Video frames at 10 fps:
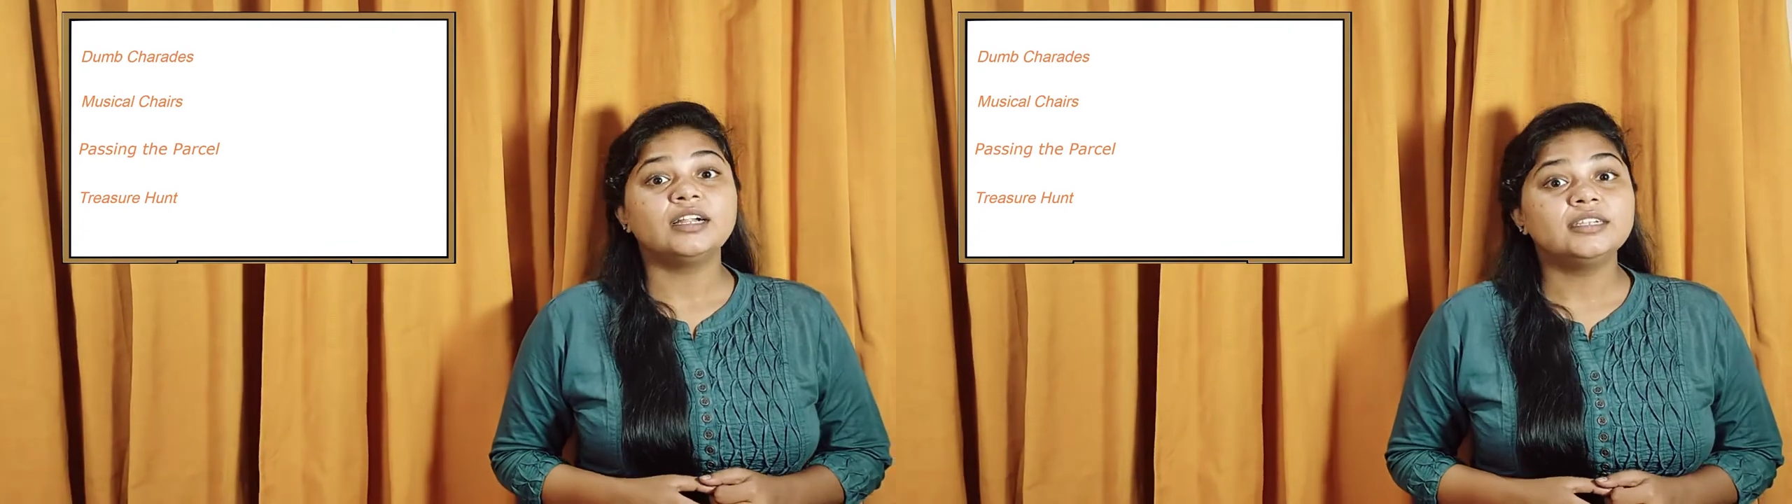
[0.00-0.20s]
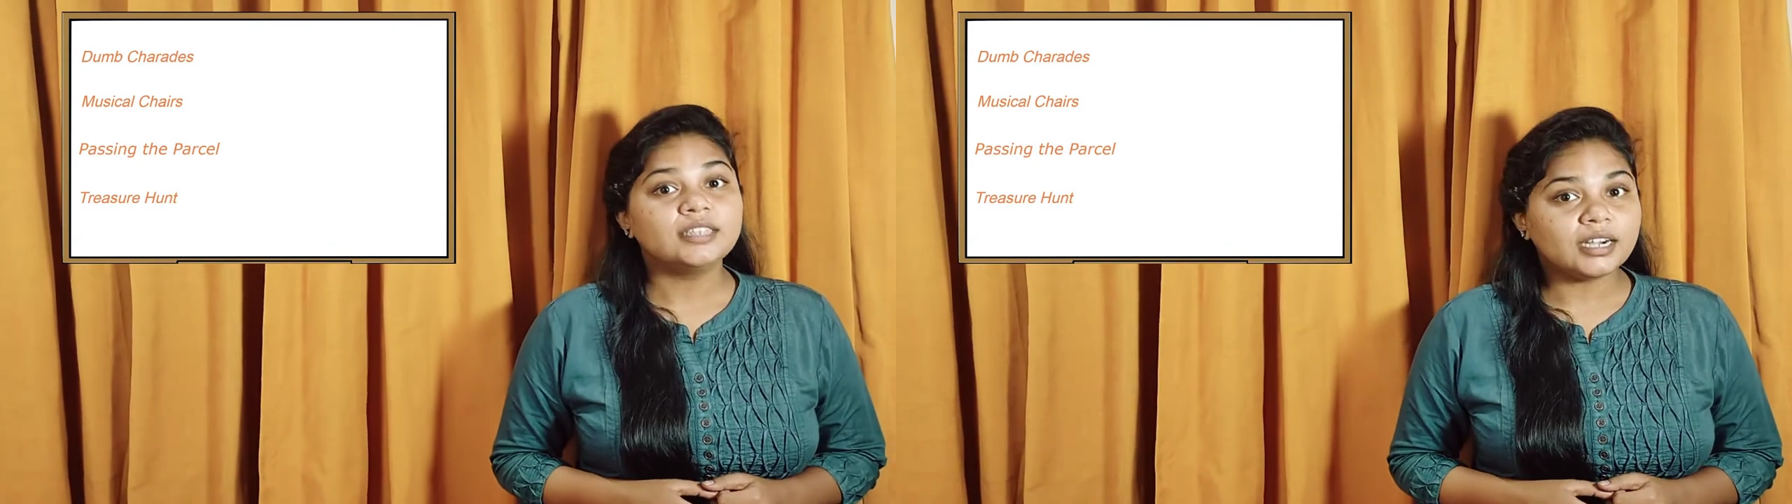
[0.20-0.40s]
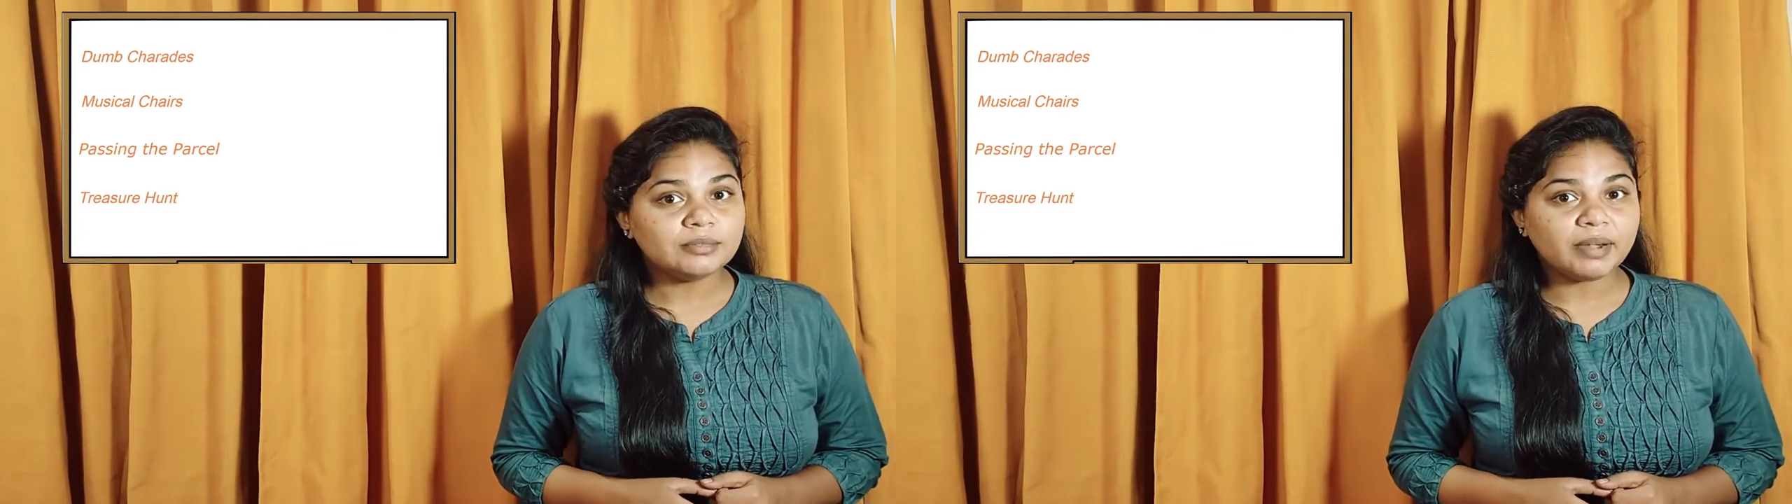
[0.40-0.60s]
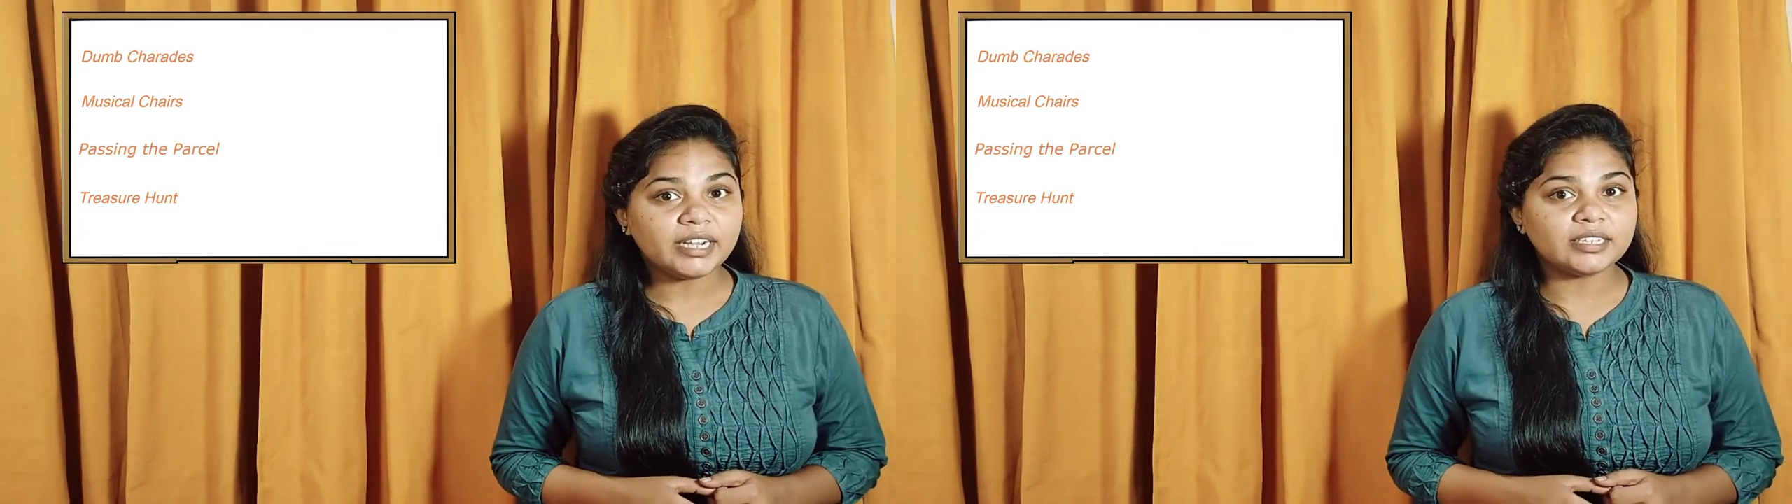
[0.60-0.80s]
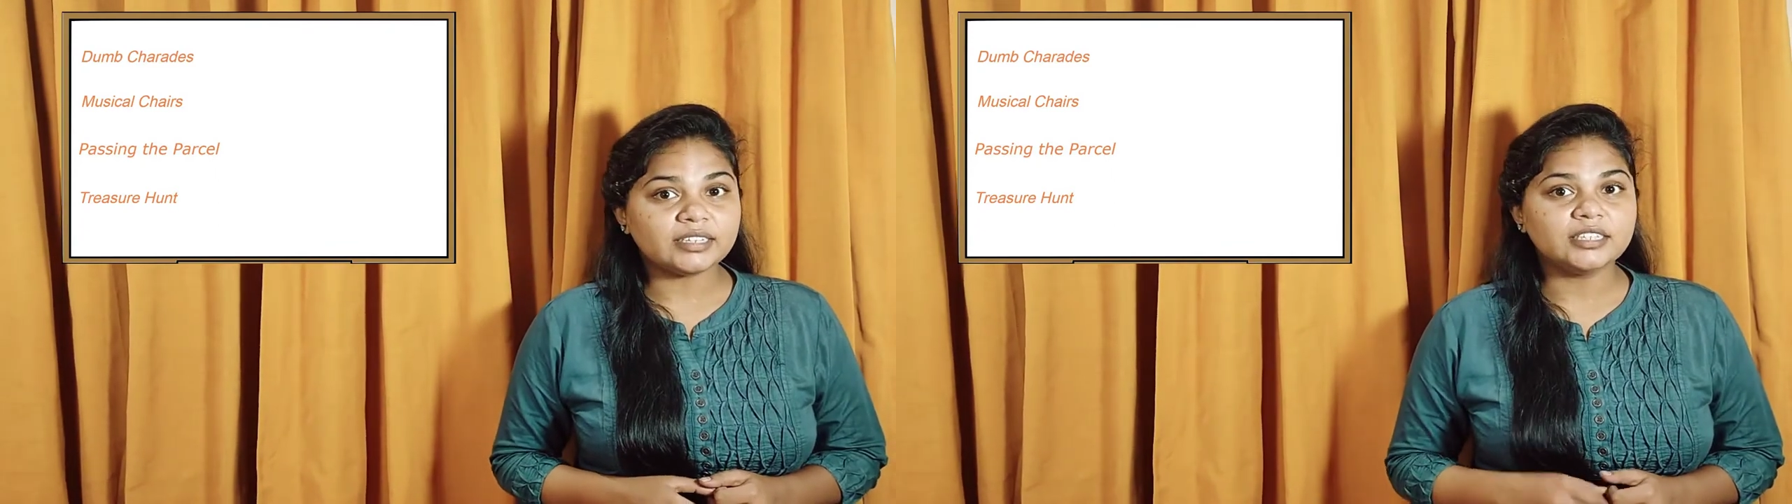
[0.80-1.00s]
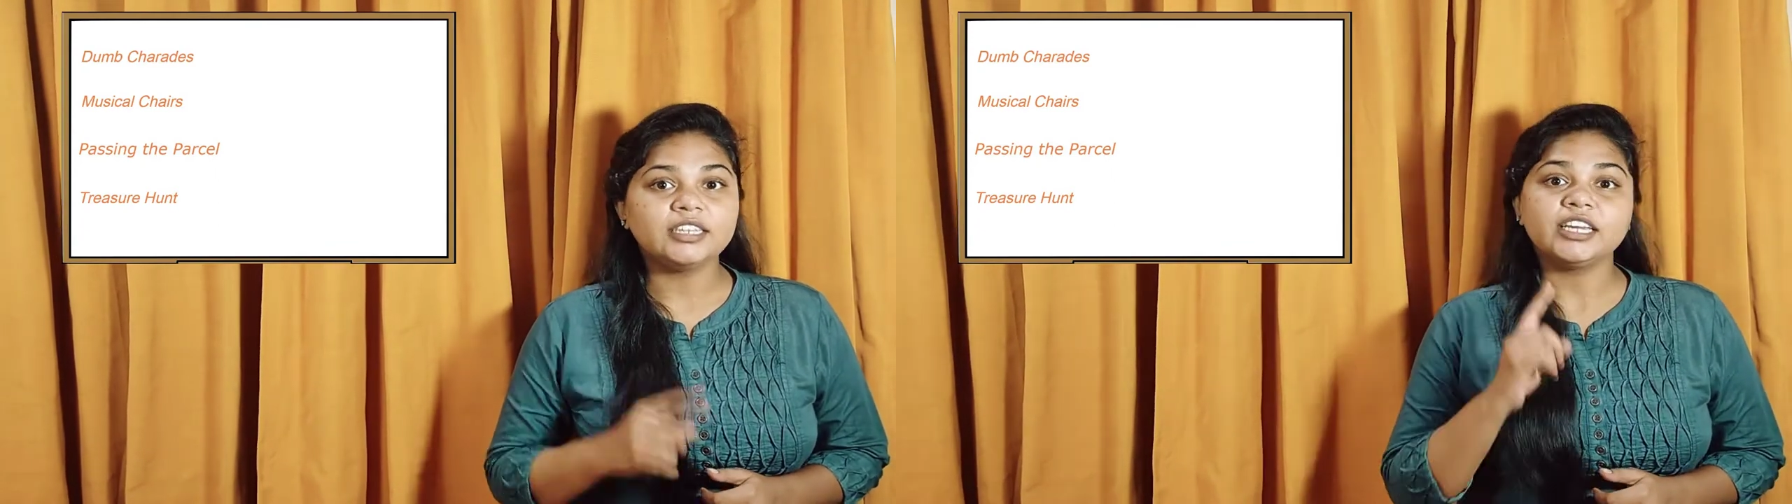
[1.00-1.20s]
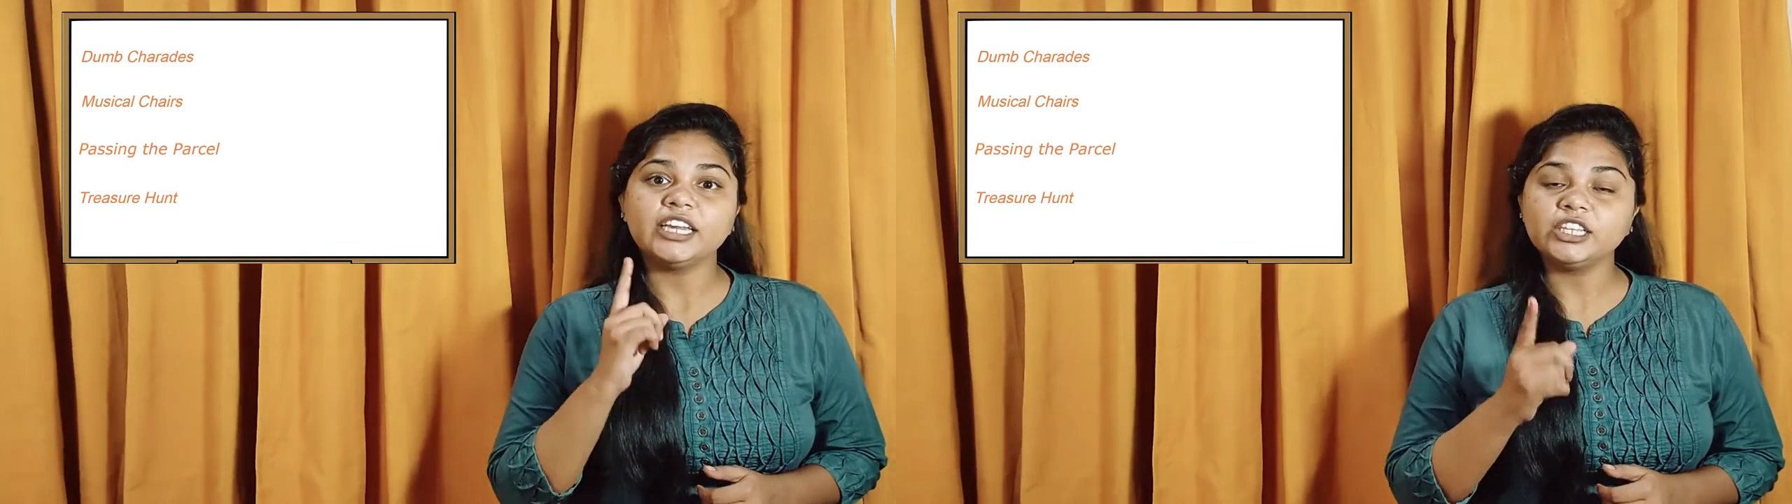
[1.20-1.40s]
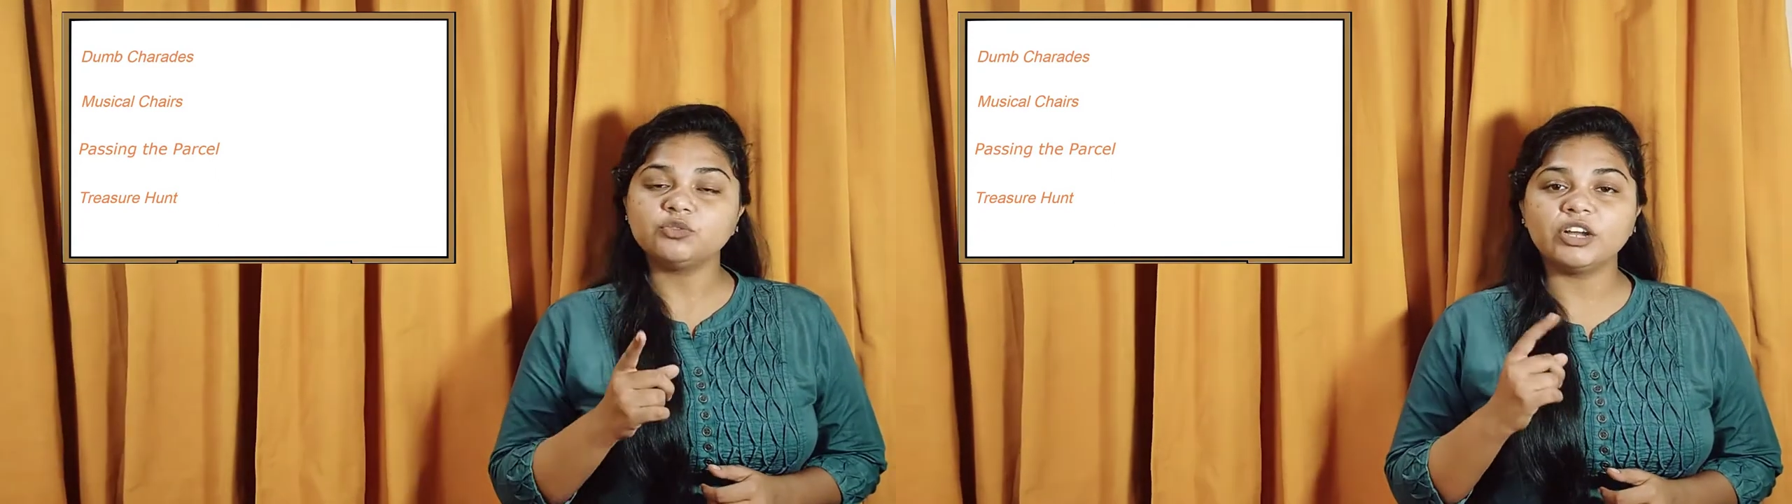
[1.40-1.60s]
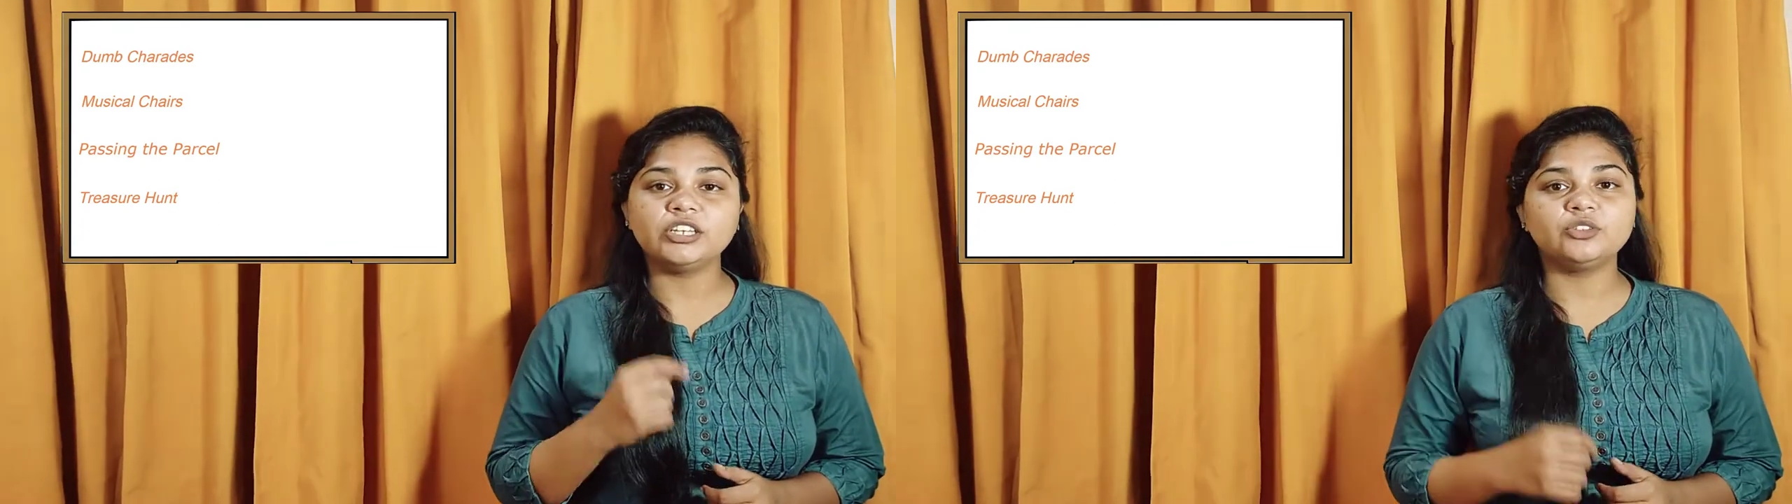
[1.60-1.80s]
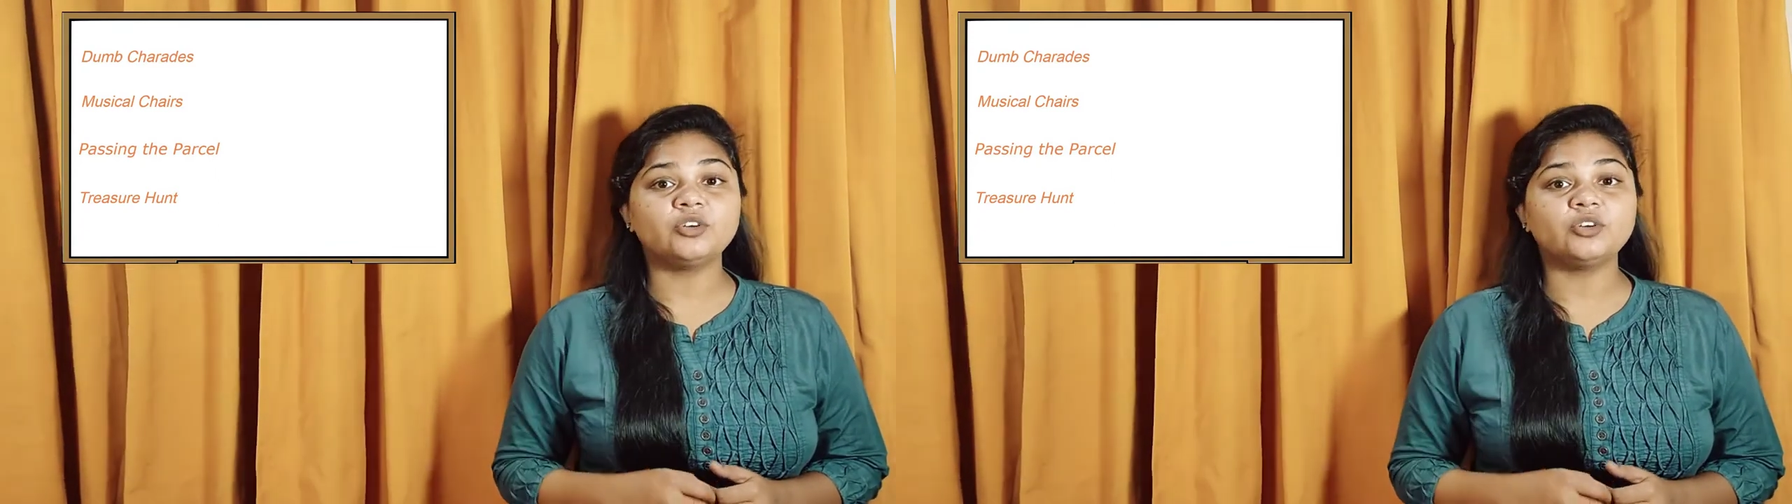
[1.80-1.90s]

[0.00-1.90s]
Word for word: Turn by turn, each one you